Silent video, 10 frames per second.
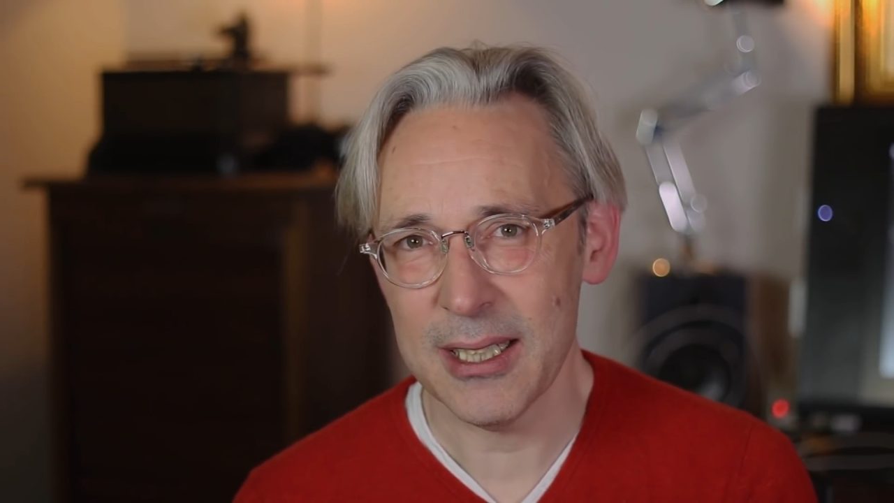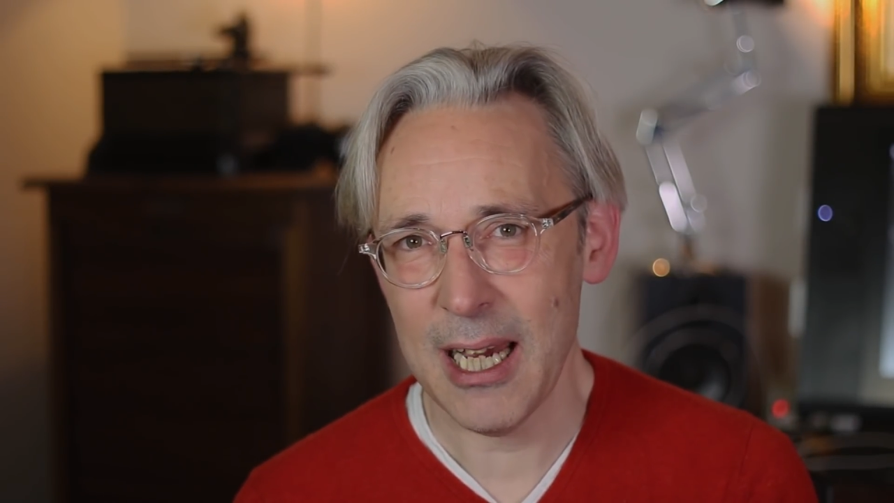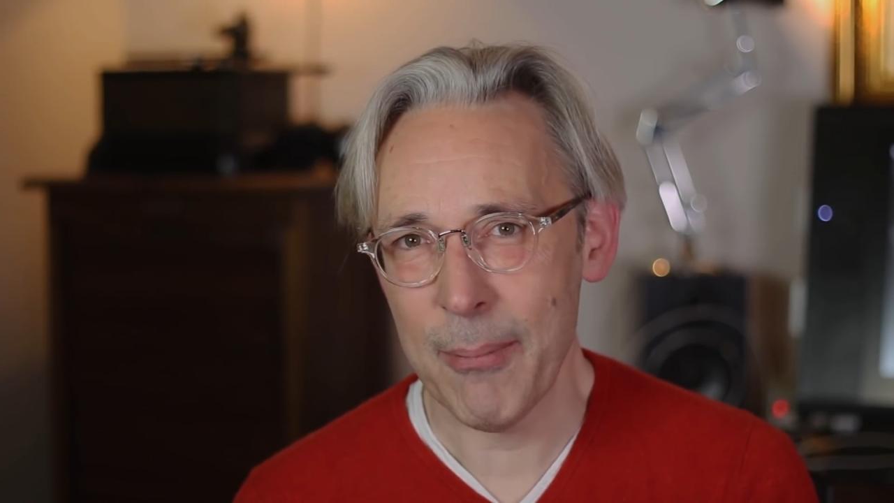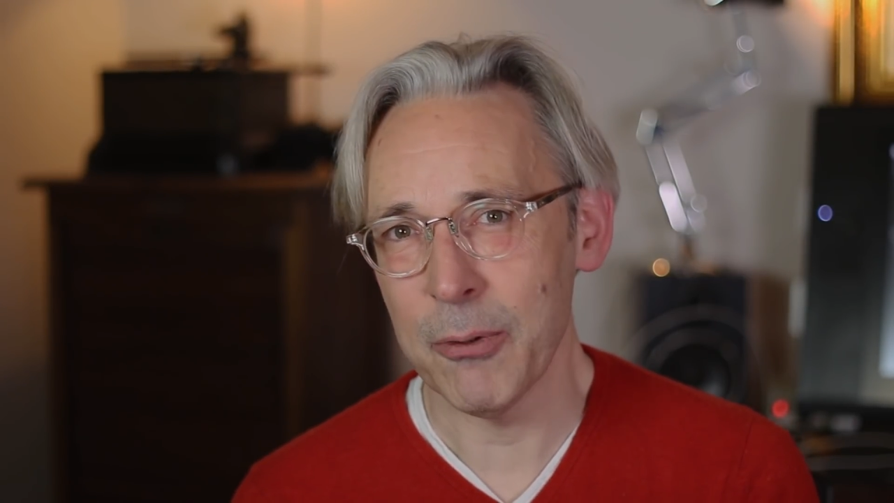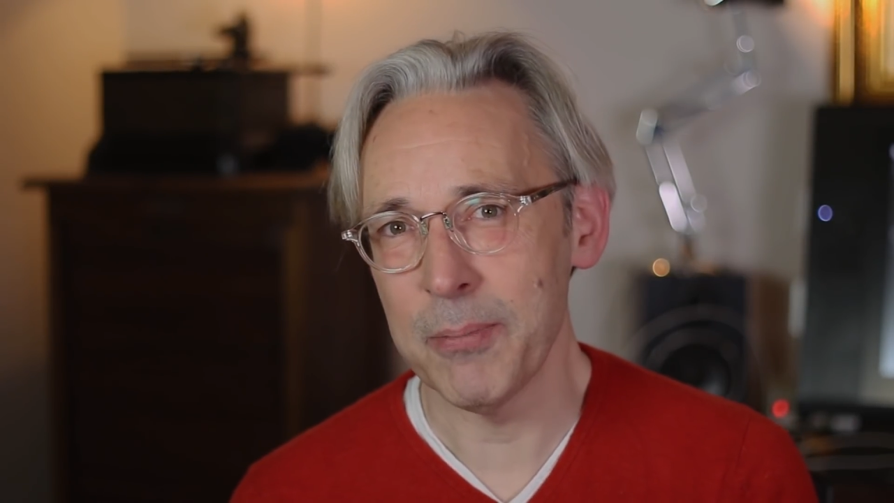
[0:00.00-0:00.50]

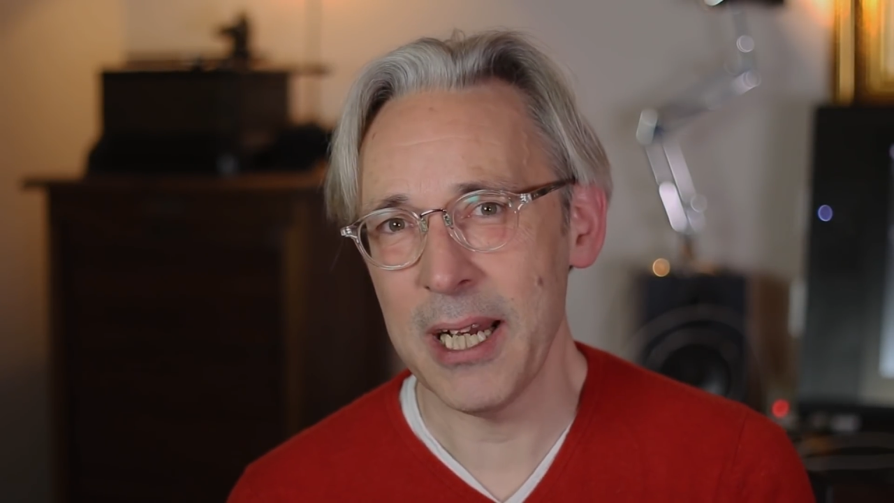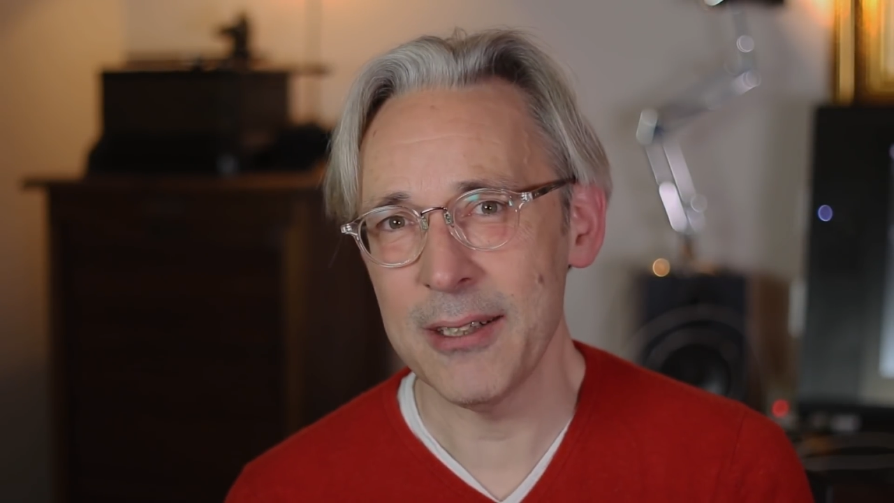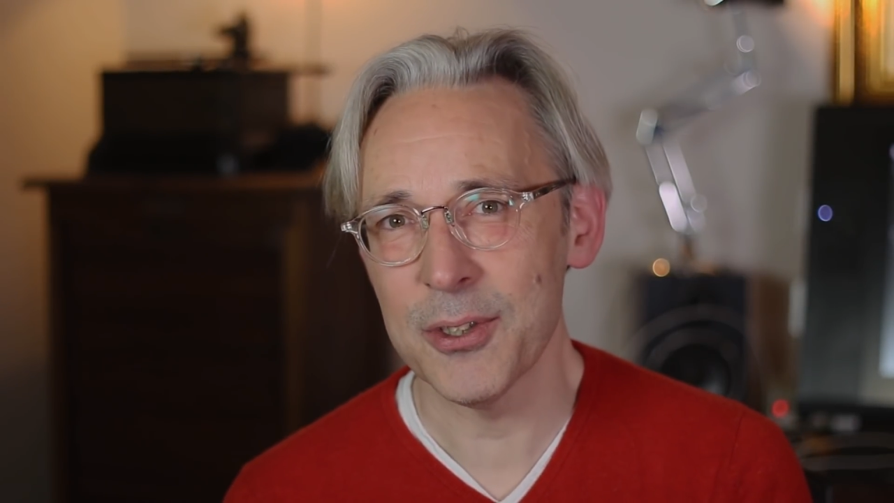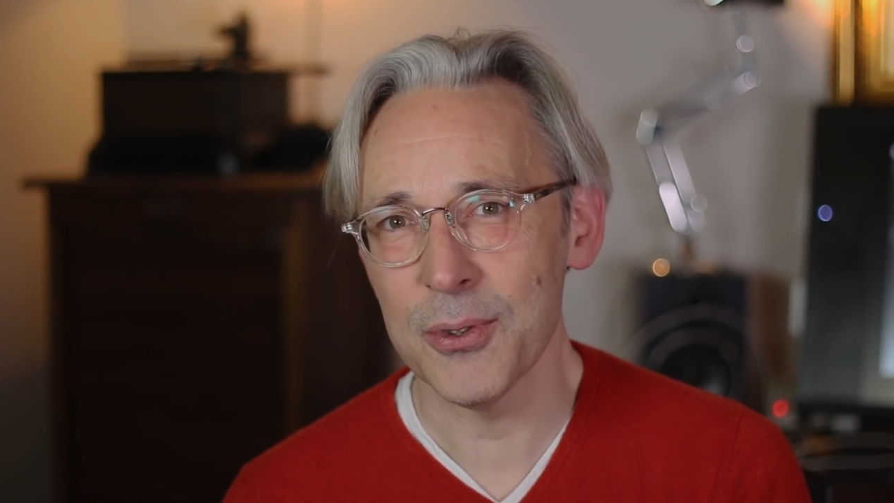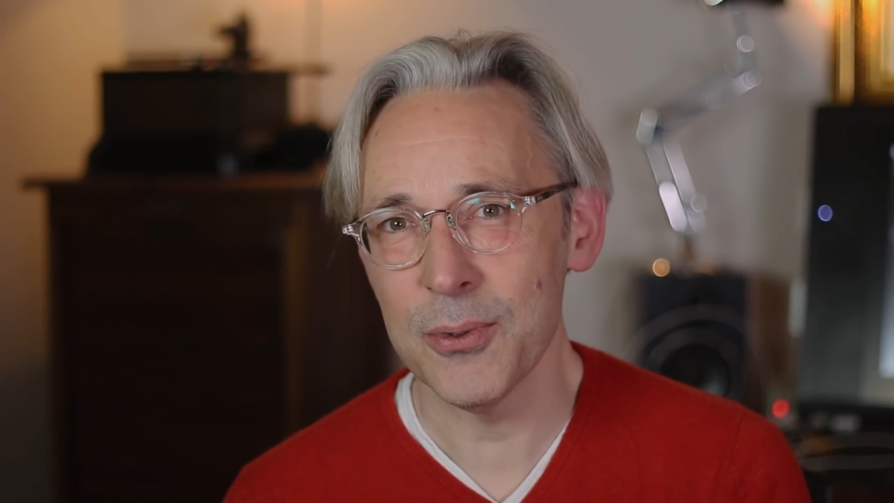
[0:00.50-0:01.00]
Apple
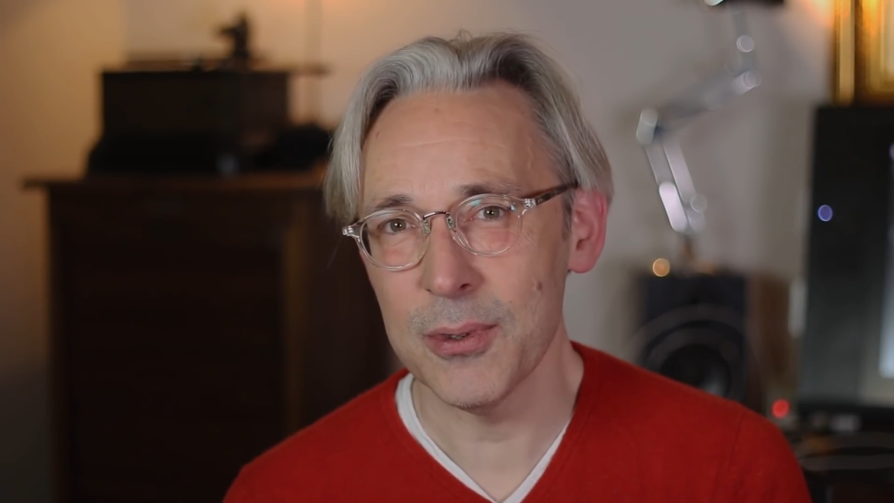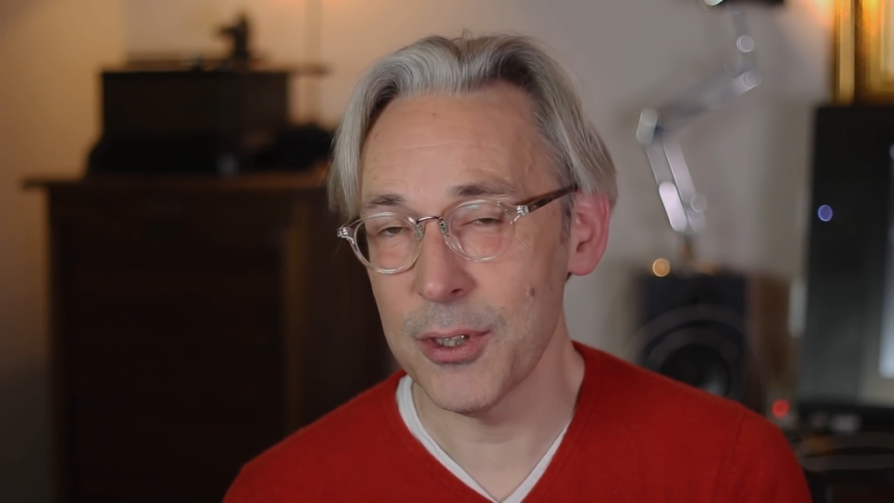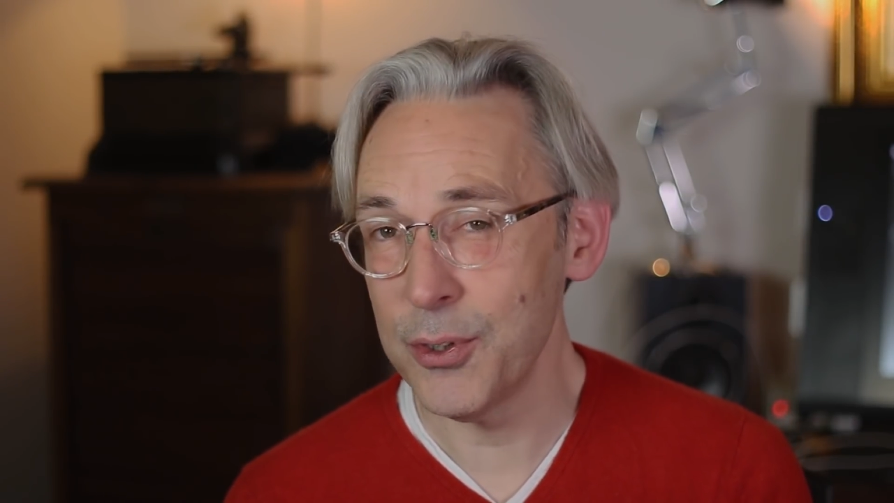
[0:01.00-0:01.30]
Pencil and the